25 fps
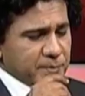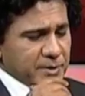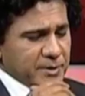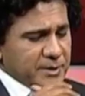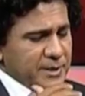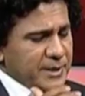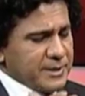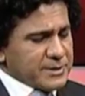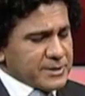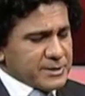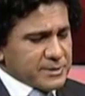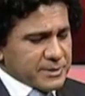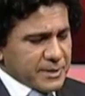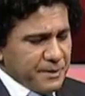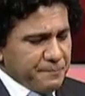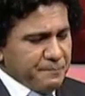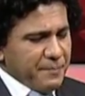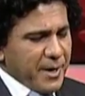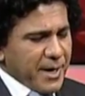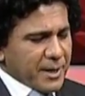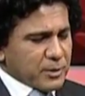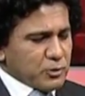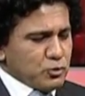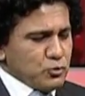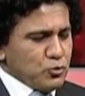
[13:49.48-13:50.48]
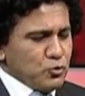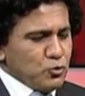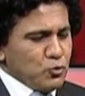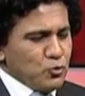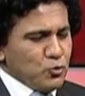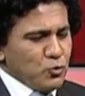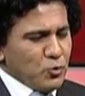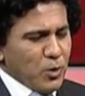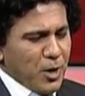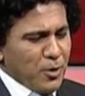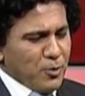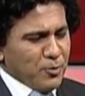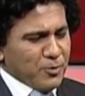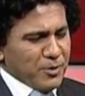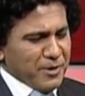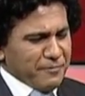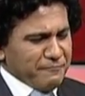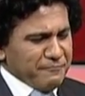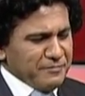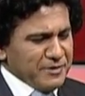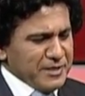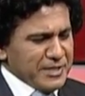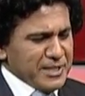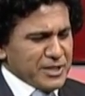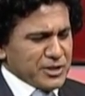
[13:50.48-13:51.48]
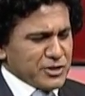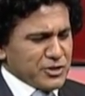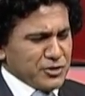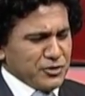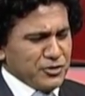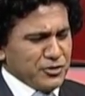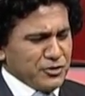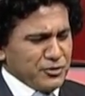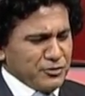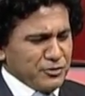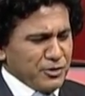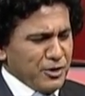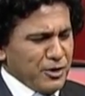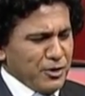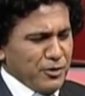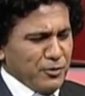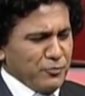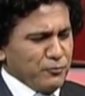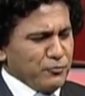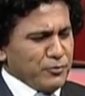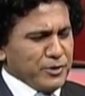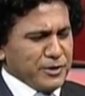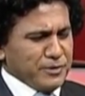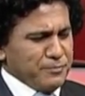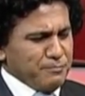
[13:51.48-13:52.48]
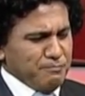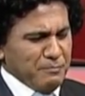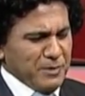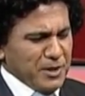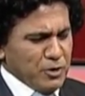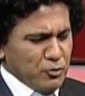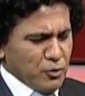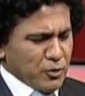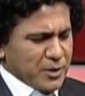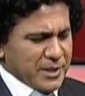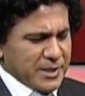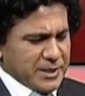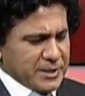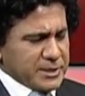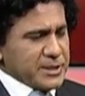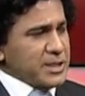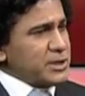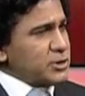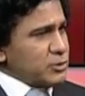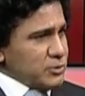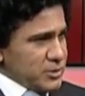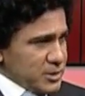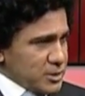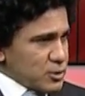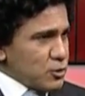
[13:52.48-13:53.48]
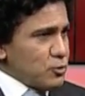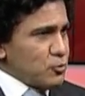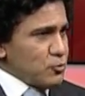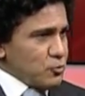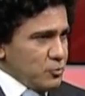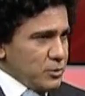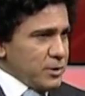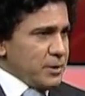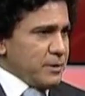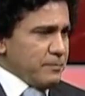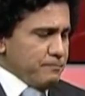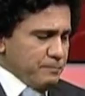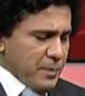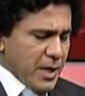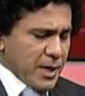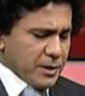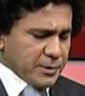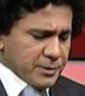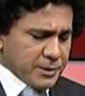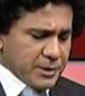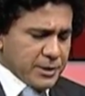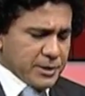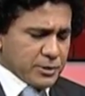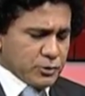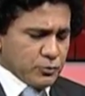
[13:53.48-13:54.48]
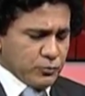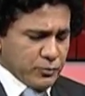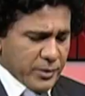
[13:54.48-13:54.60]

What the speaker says: let us come back to our affiliation with many organizations, including in Bangladesh.